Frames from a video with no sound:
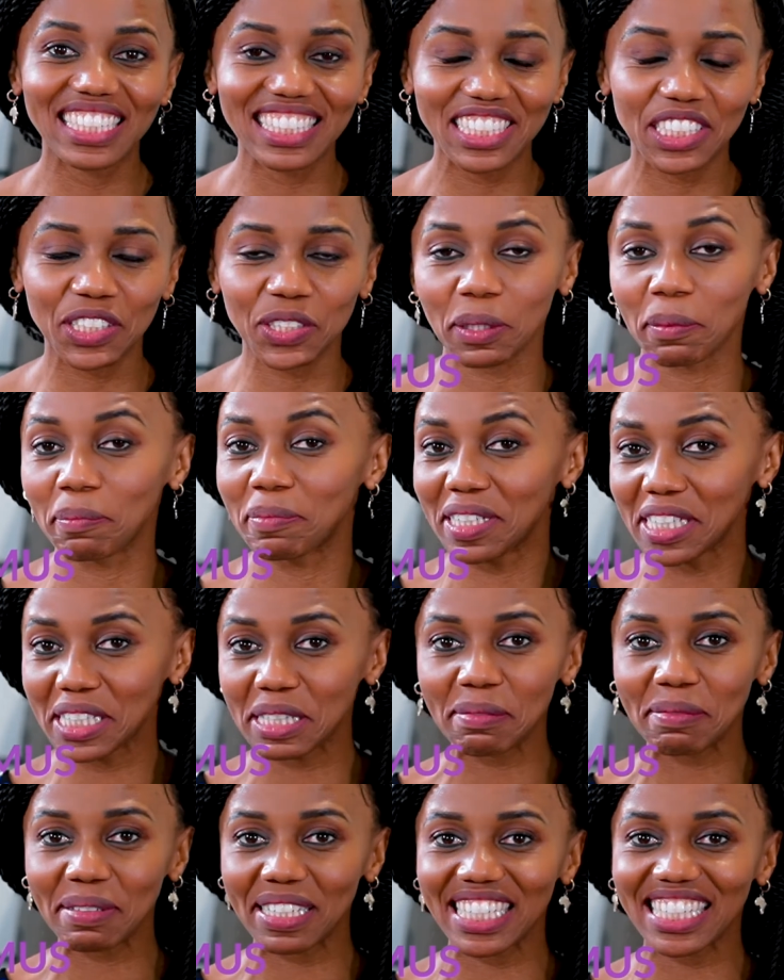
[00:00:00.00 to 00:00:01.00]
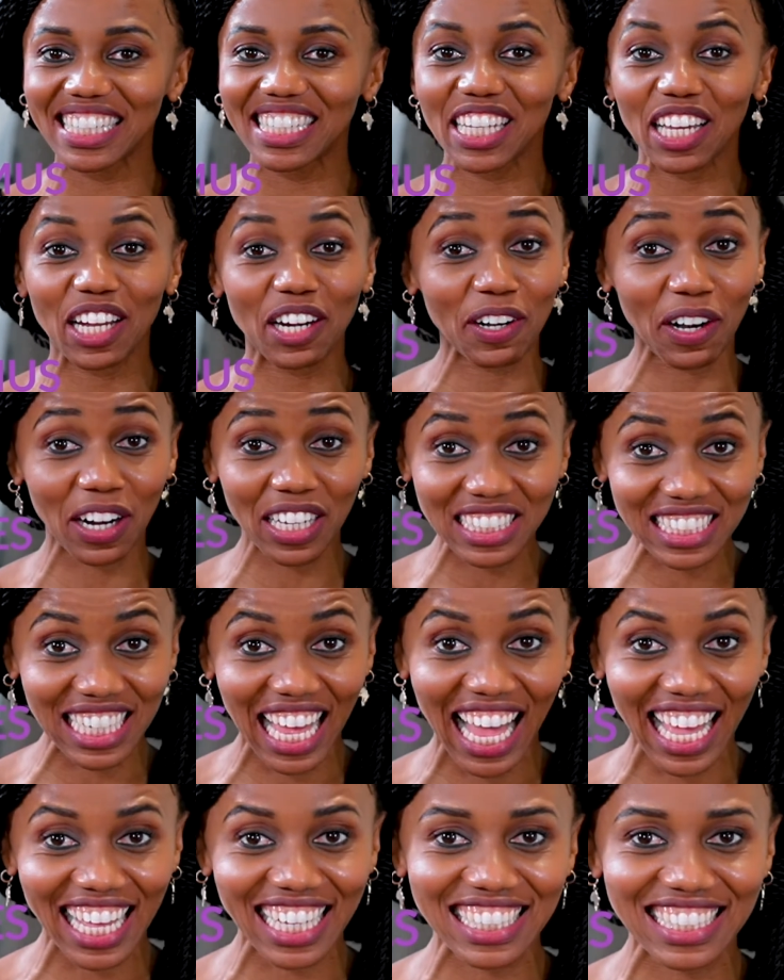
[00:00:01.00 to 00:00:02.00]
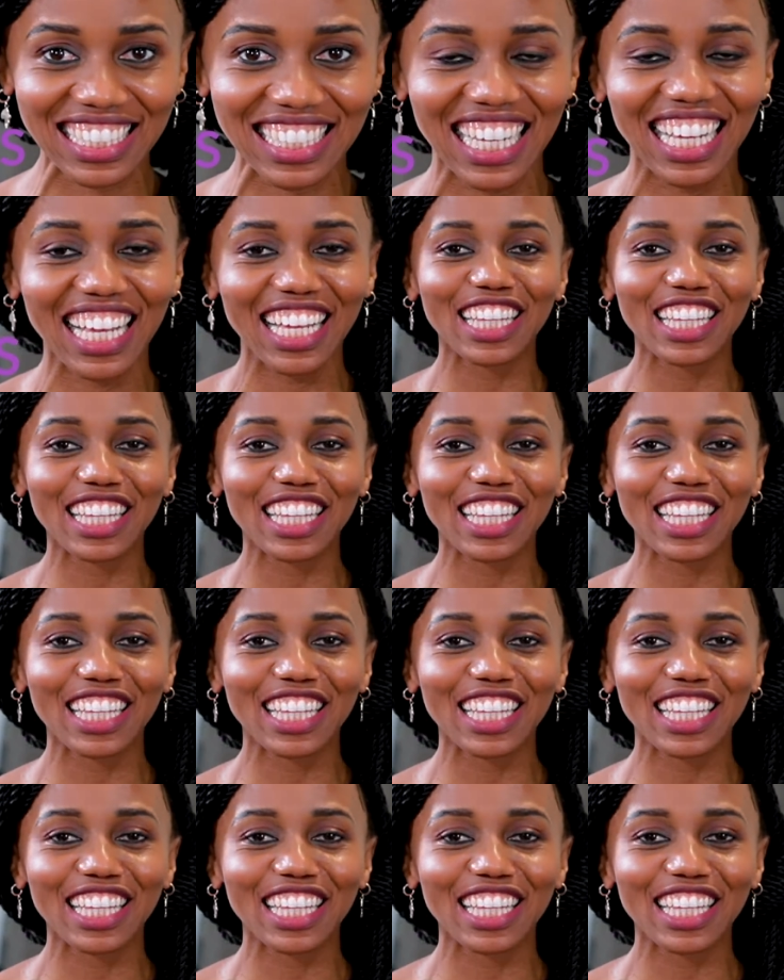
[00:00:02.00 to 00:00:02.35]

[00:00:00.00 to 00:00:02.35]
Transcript: strabismus, cross eyes.